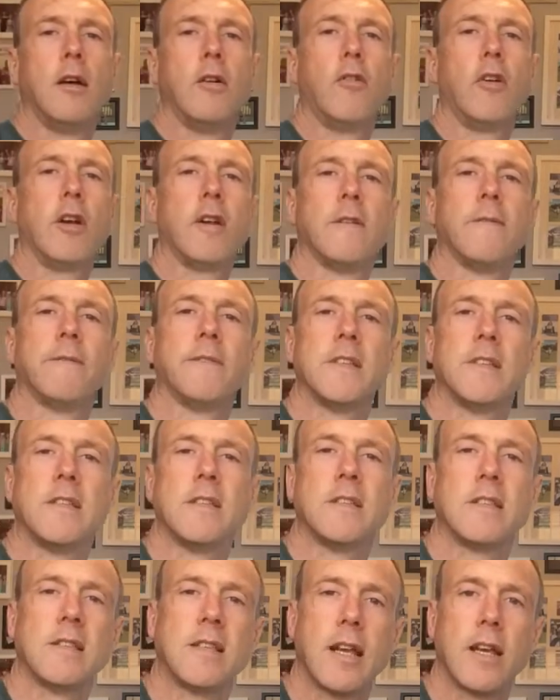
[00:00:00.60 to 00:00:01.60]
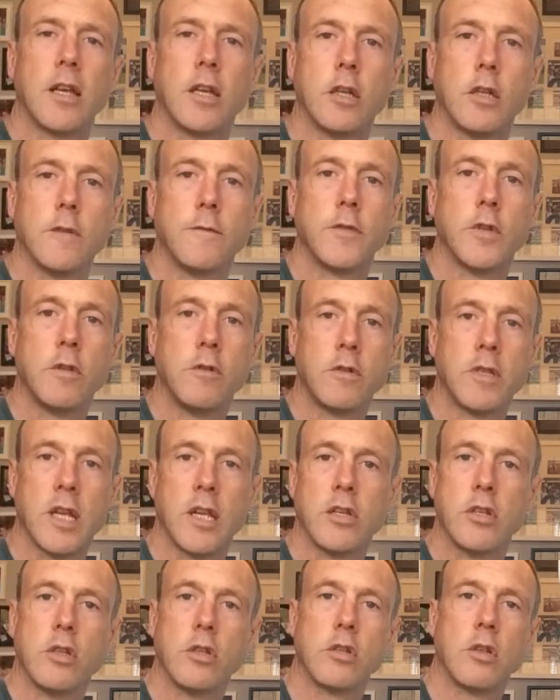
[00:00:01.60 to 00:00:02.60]
Right, this is the second of two
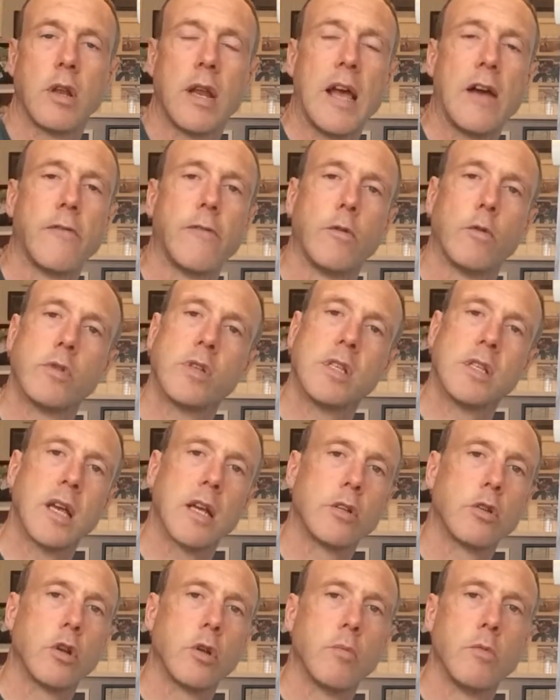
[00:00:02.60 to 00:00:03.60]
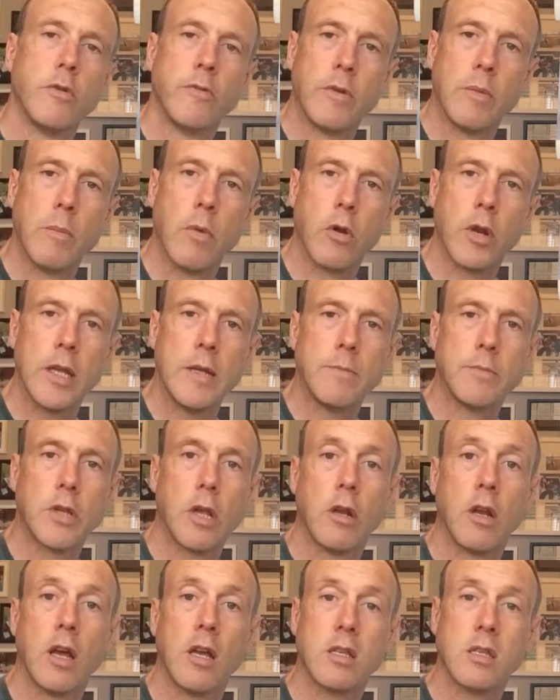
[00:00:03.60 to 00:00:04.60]
sessions on how forces act on a moving body.
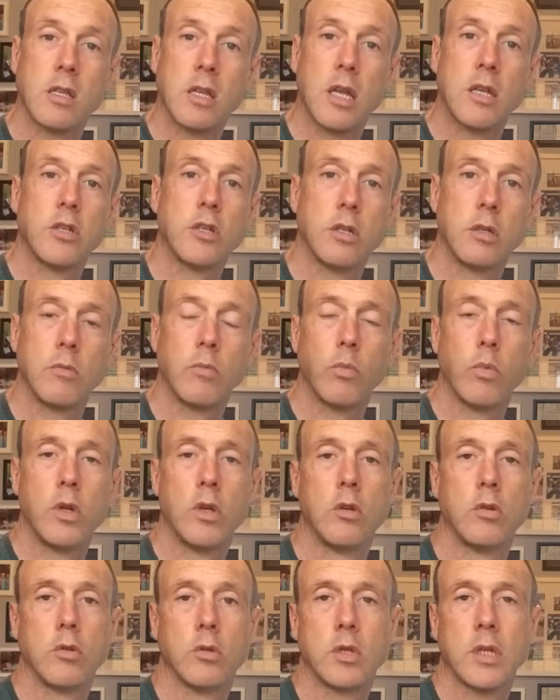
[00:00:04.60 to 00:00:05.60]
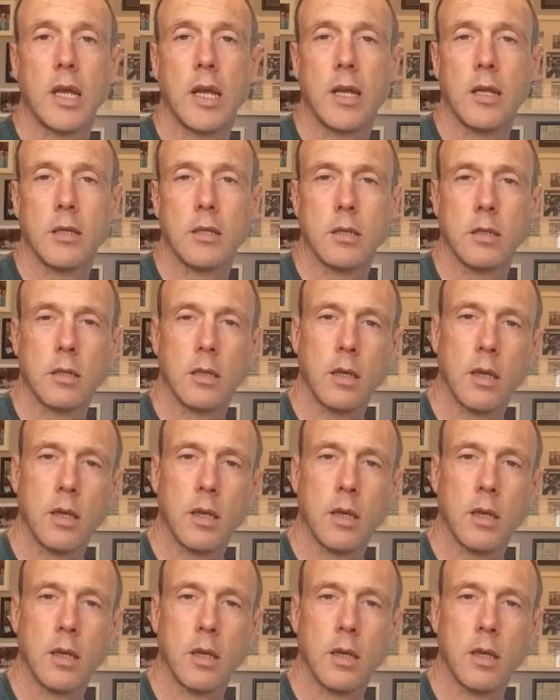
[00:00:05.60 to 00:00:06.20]
So last session we looked at